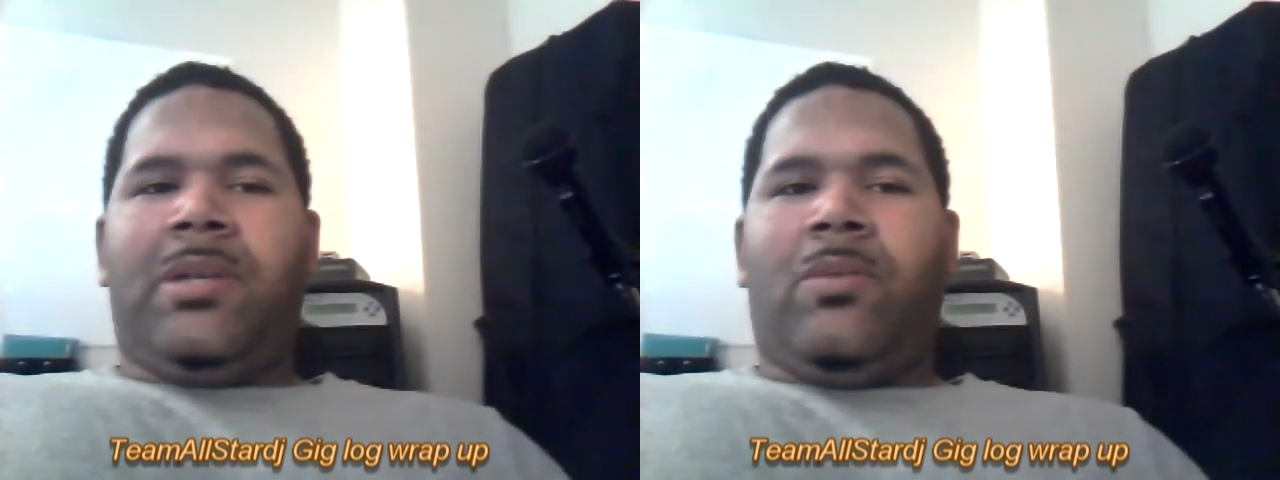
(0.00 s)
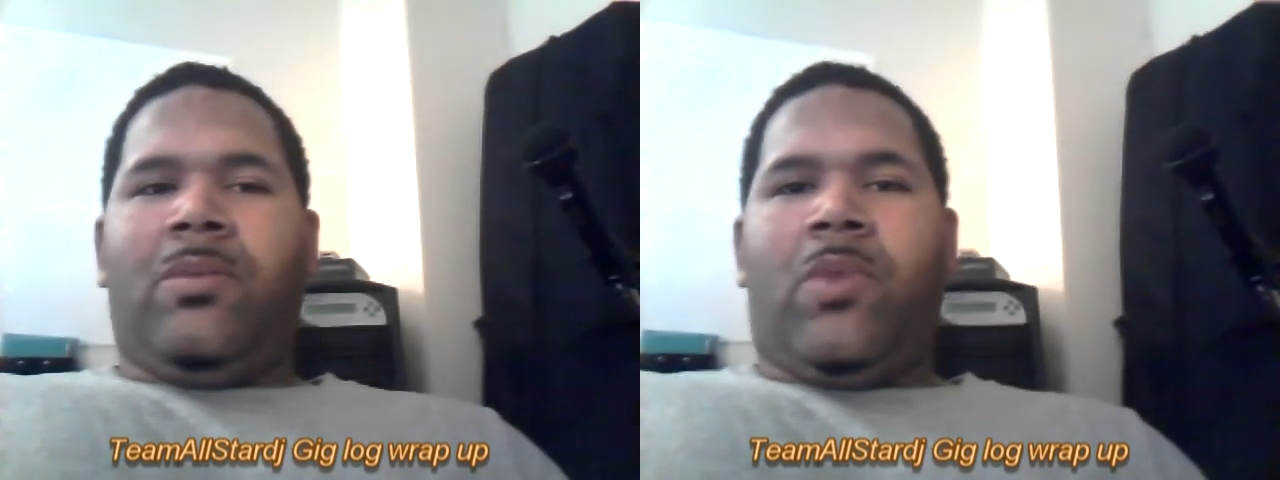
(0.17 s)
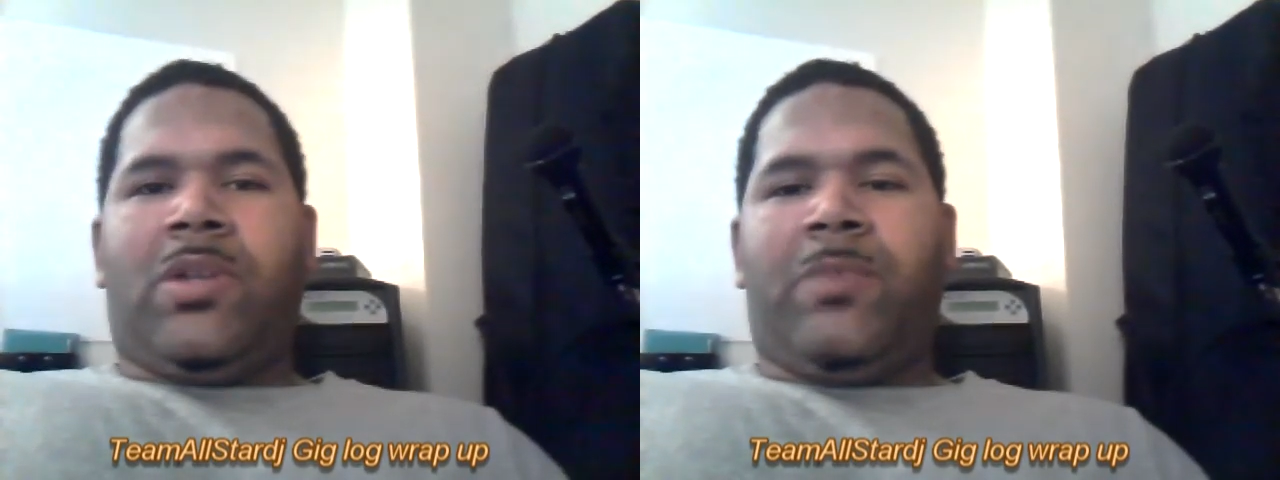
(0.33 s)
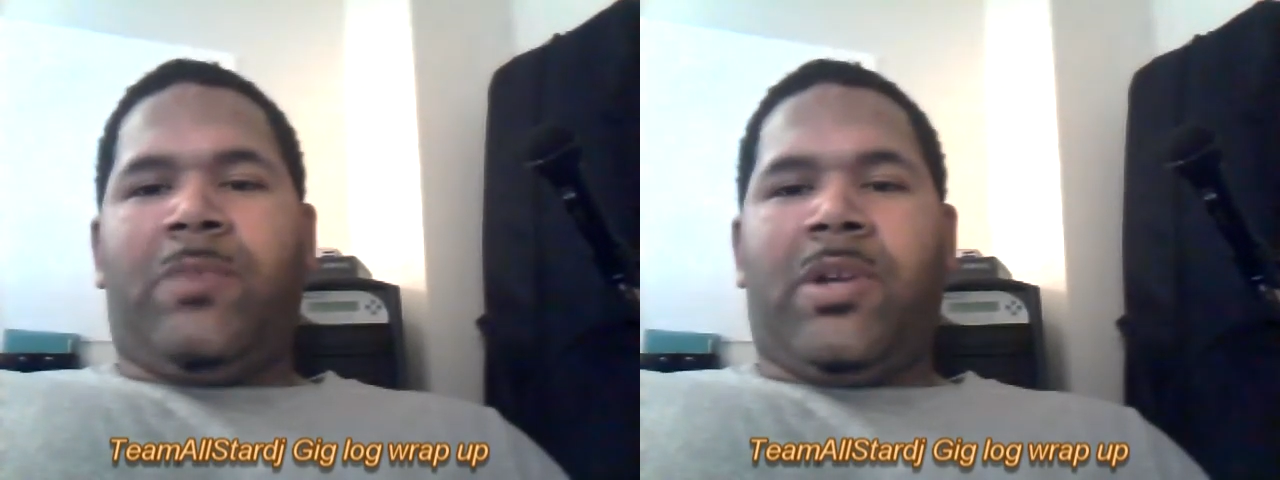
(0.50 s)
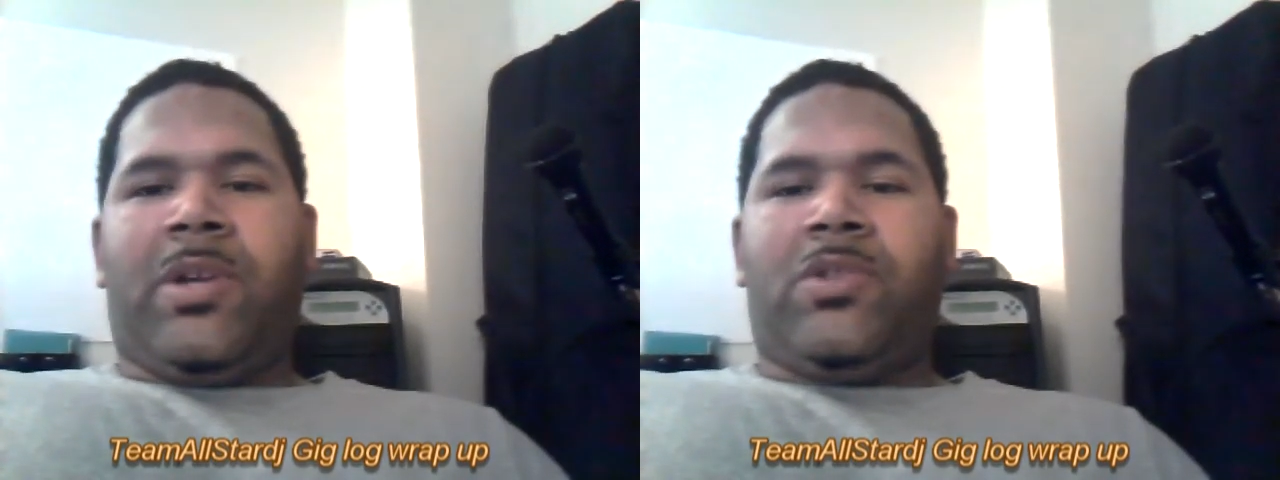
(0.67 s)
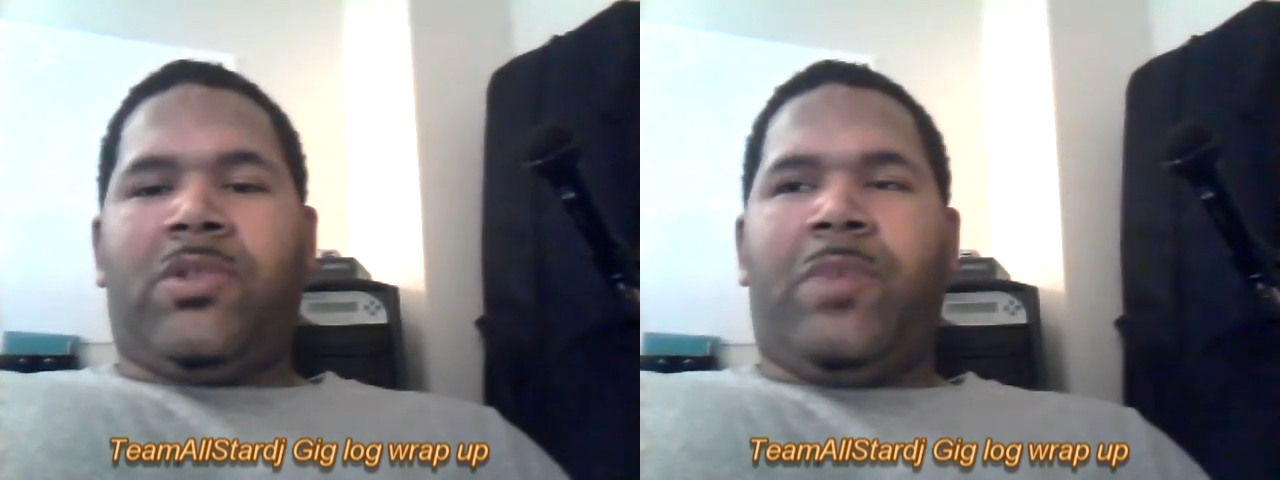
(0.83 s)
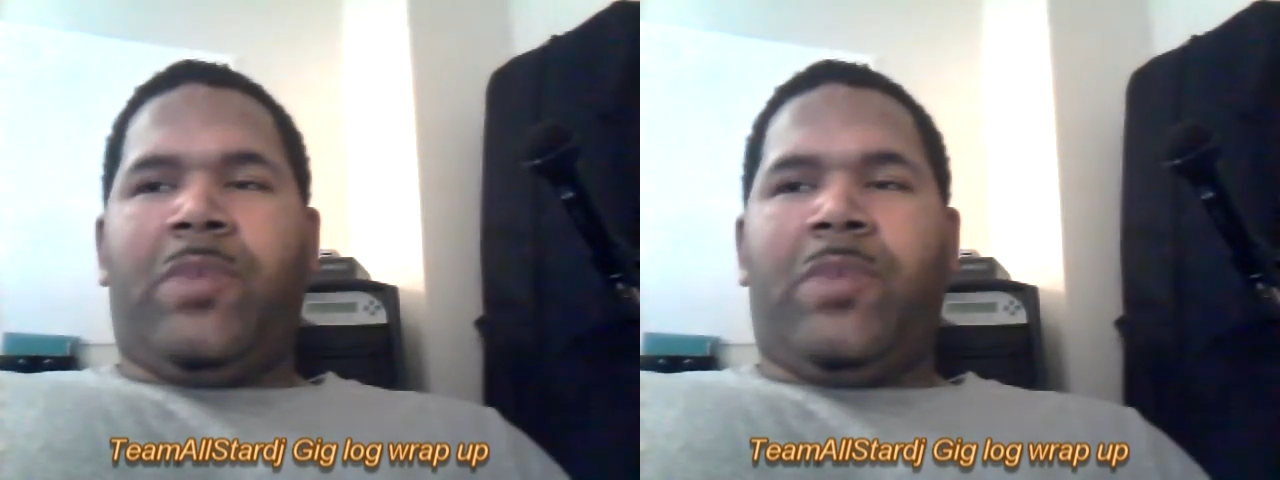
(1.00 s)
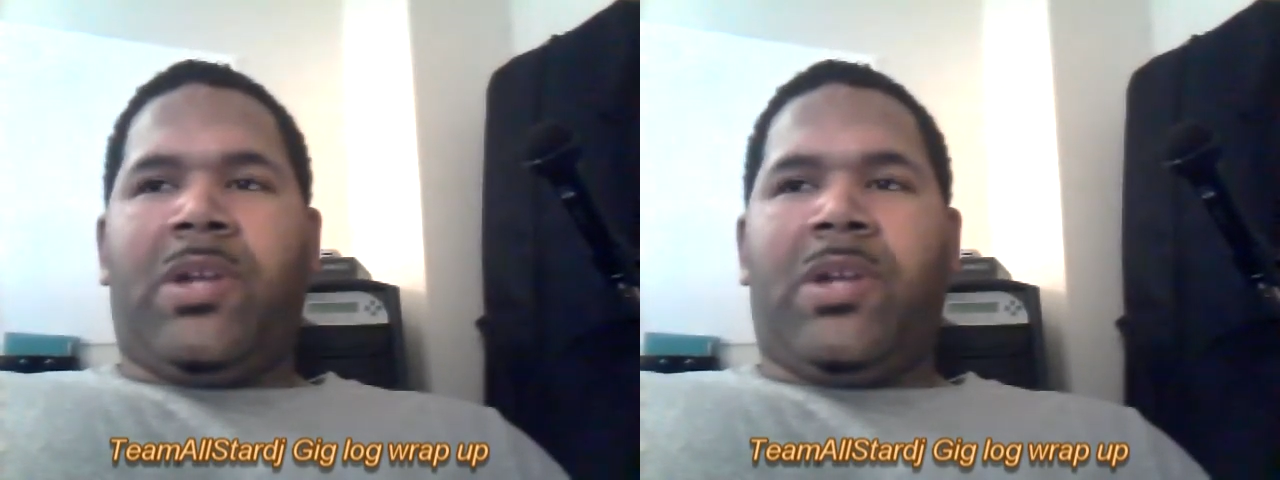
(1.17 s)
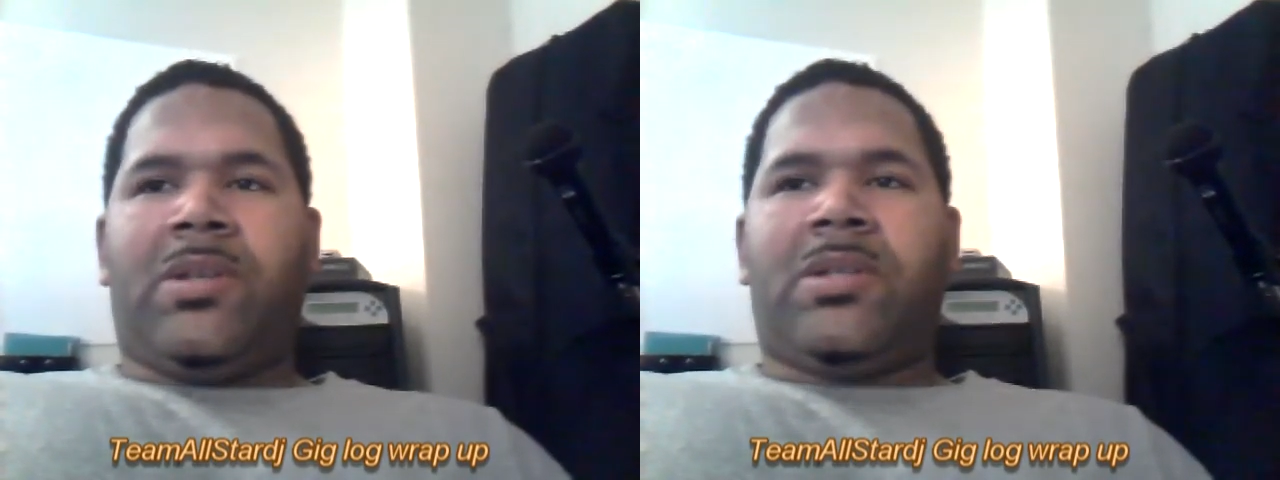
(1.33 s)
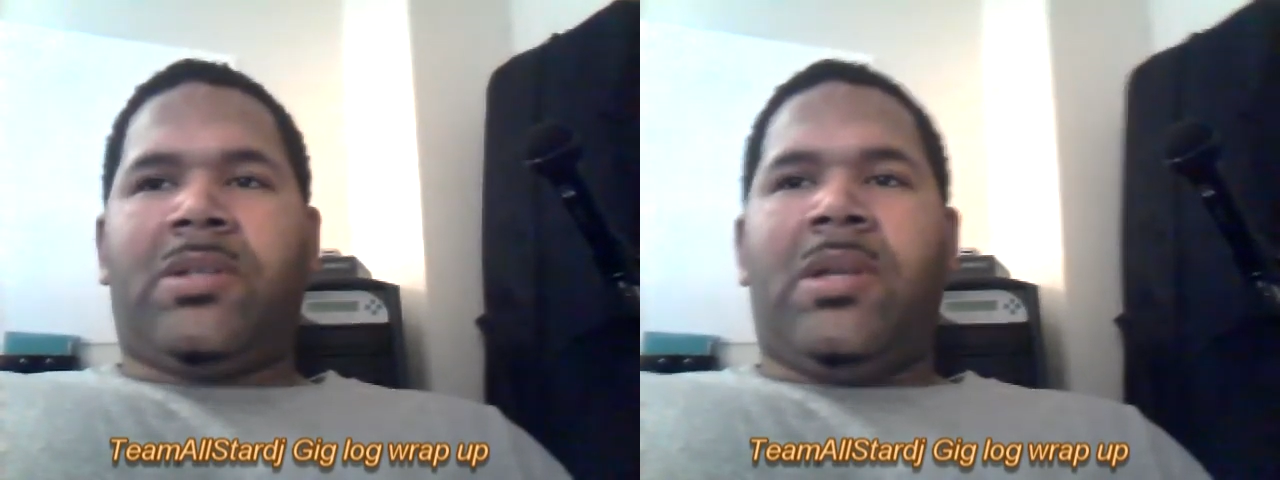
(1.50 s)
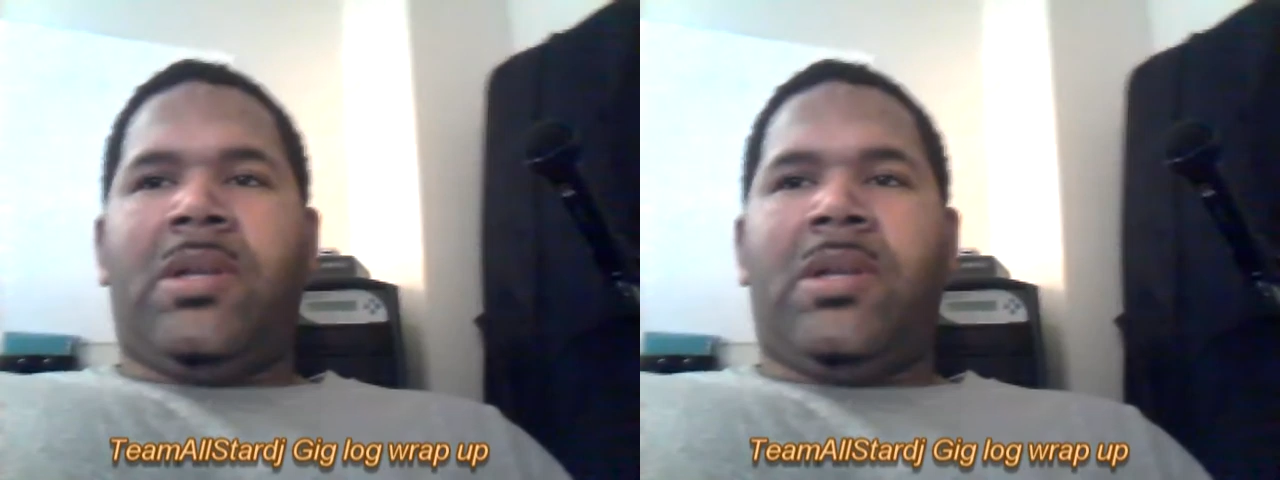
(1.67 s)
one speaker, two speakers.